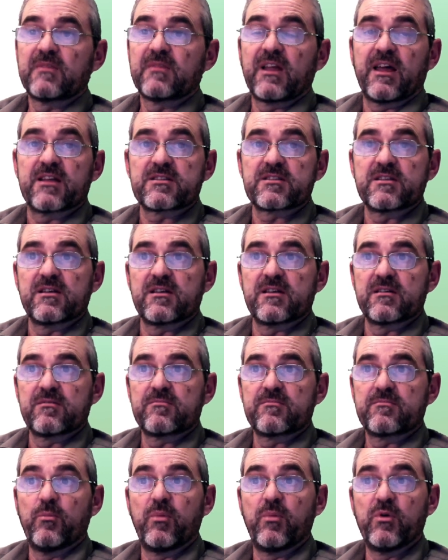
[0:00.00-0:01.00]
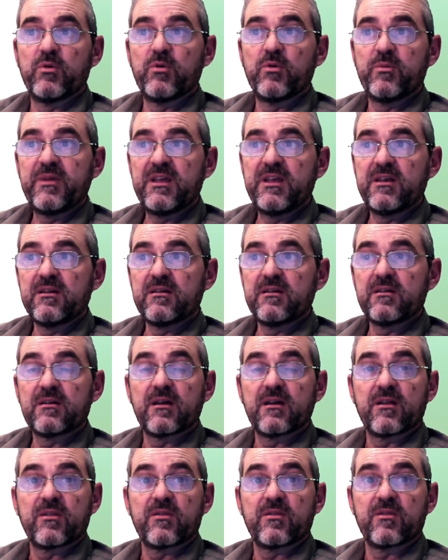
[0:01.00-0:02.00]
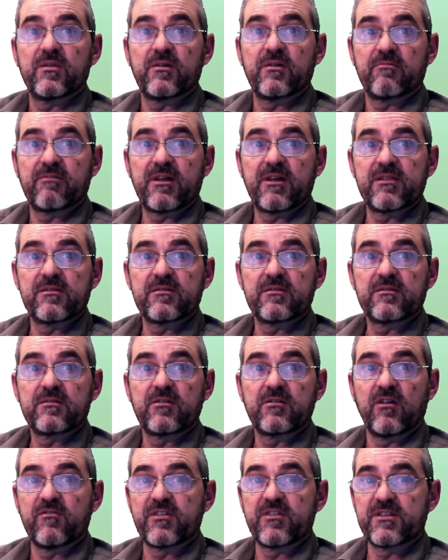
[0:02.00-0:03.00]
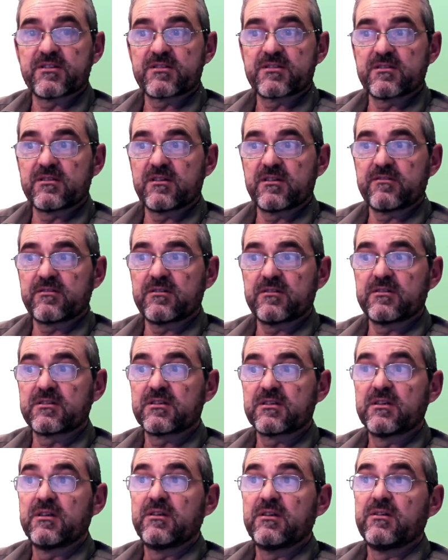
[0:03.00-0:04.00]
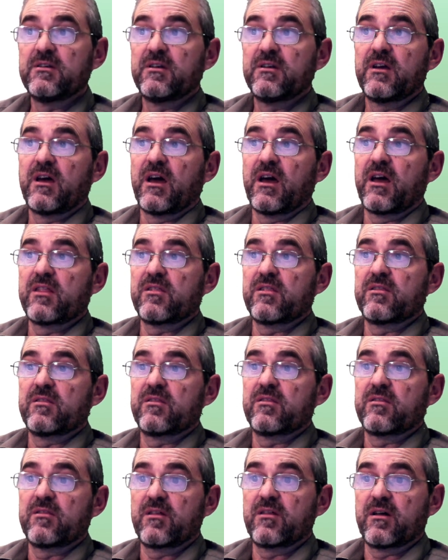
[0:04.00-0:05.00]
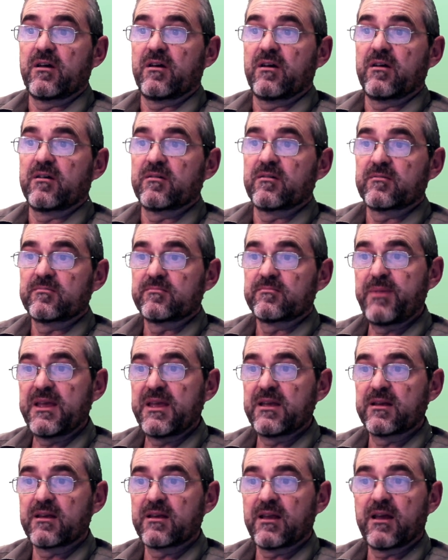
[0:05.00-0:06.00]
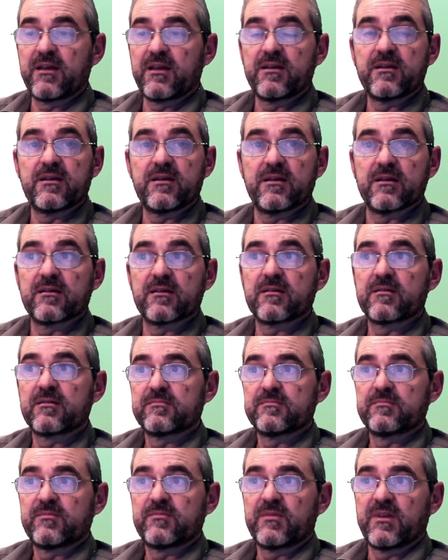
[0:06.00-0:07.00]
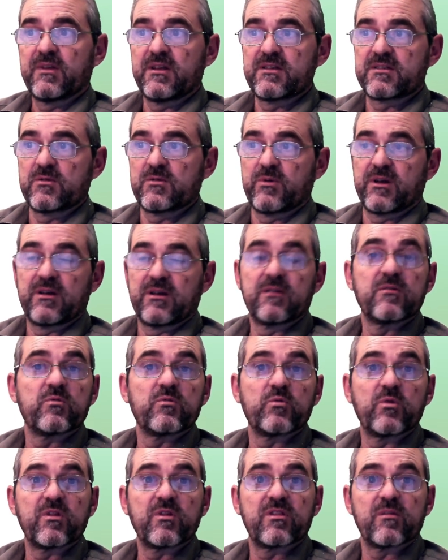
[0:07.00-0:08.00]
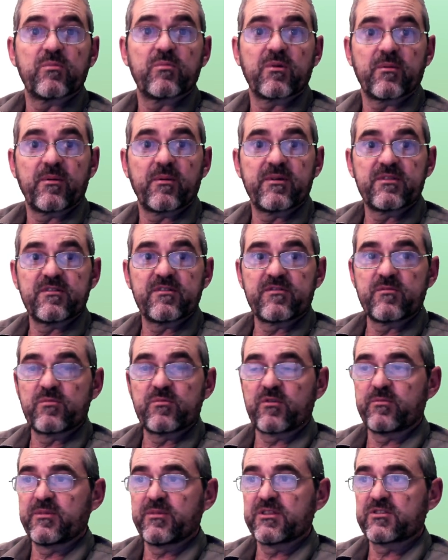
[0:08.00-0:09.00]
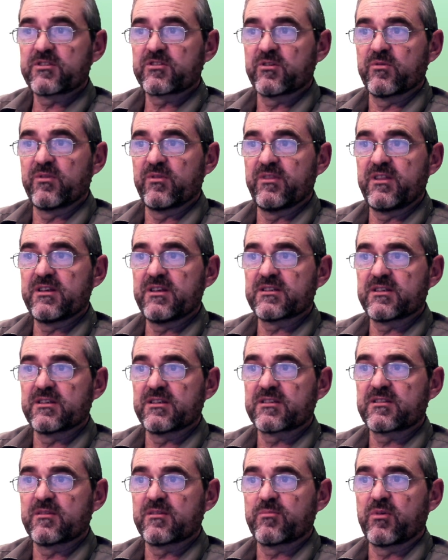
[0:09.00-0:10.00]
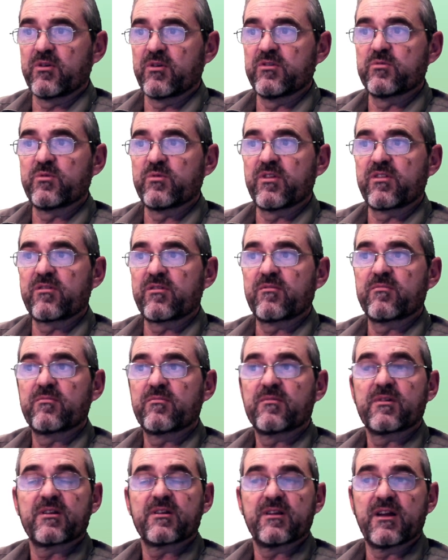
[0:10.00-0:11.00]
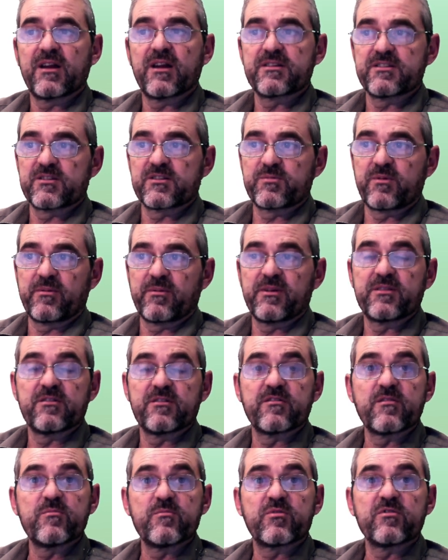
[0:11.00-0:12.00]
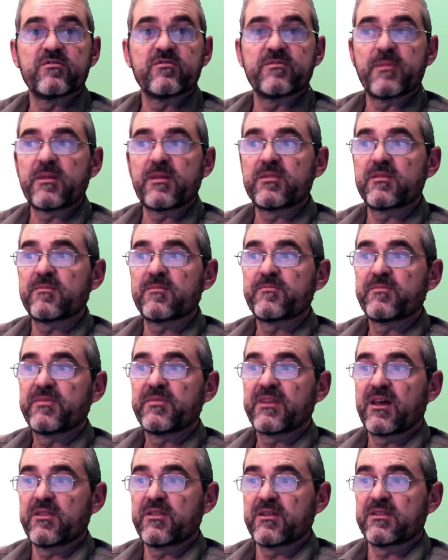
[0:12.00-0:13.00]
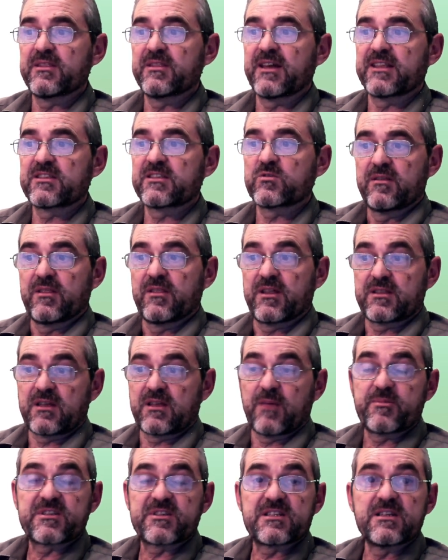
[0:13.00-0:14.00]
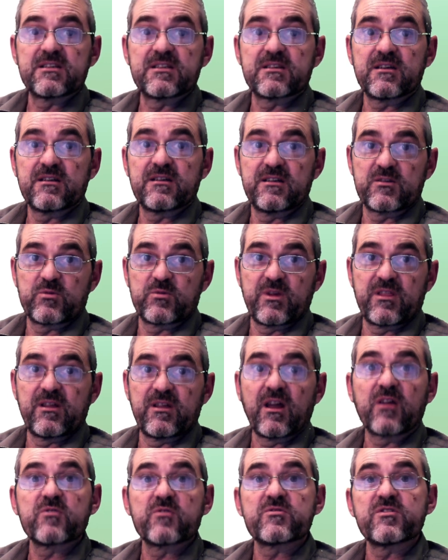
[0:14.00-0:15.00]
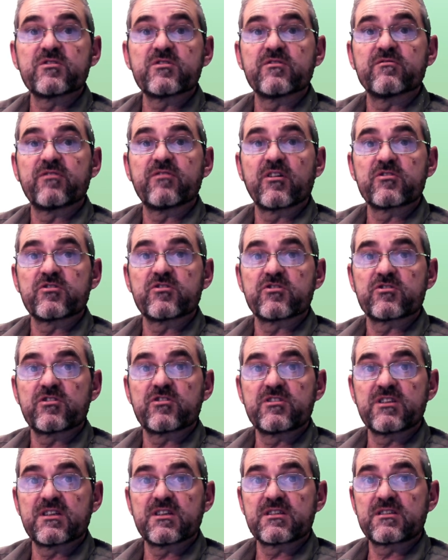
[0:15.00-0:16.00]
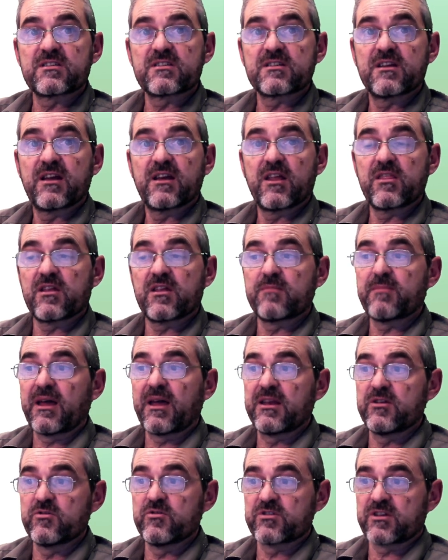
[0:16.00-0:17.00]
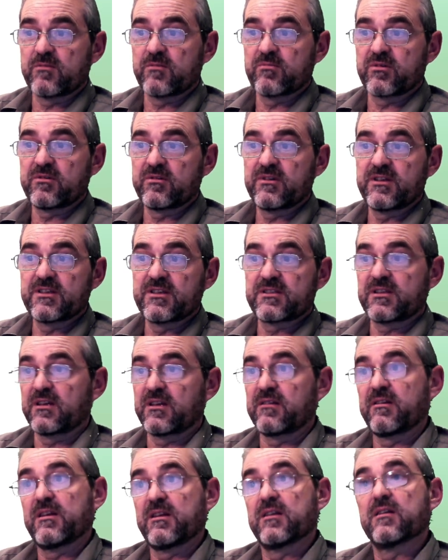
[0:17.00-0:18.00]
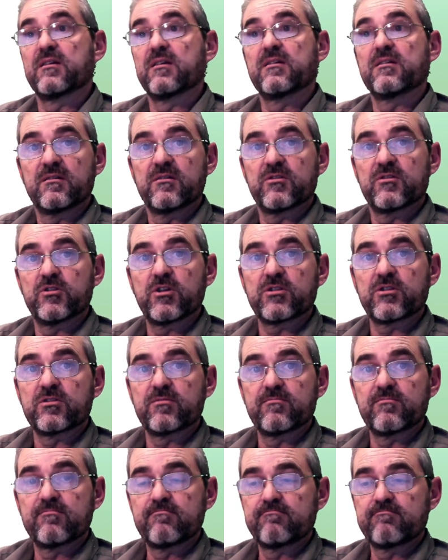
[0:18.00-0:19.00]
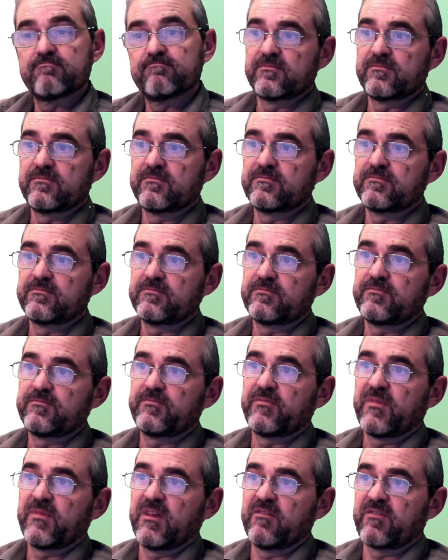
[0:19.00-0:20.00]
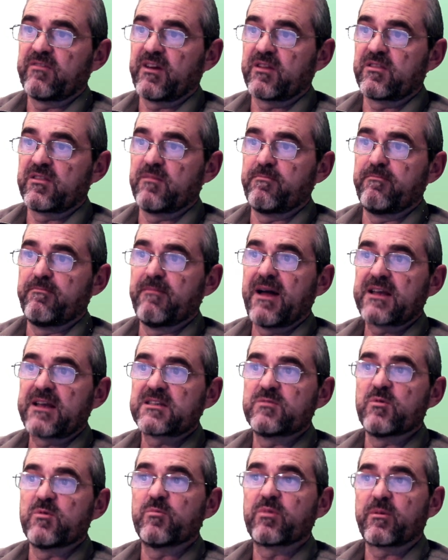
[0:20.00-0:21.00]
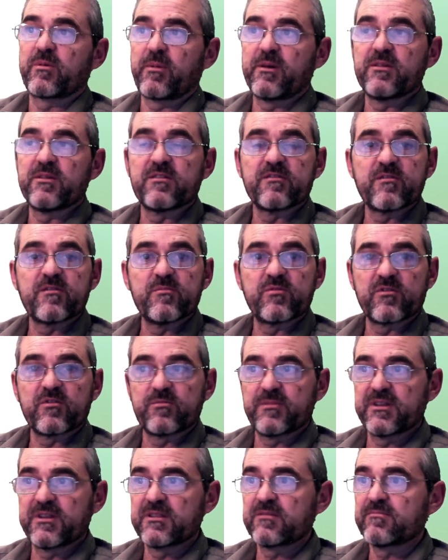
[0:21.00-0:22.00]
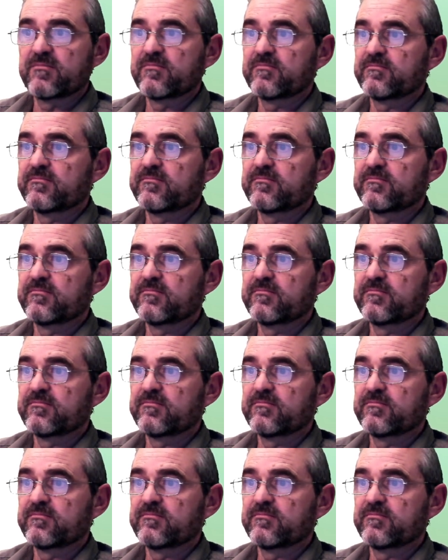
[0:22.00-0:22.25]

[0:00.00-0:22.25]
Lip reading: has the blue mean, the red confidence intervals, and the pink line here is the one with the probability of improvement. So this is the point with largest probability of improvement, and then that's that abscissa is what the acquisition function suggests, and then my new sample is the green dot. In fact, the maximum probability of improvement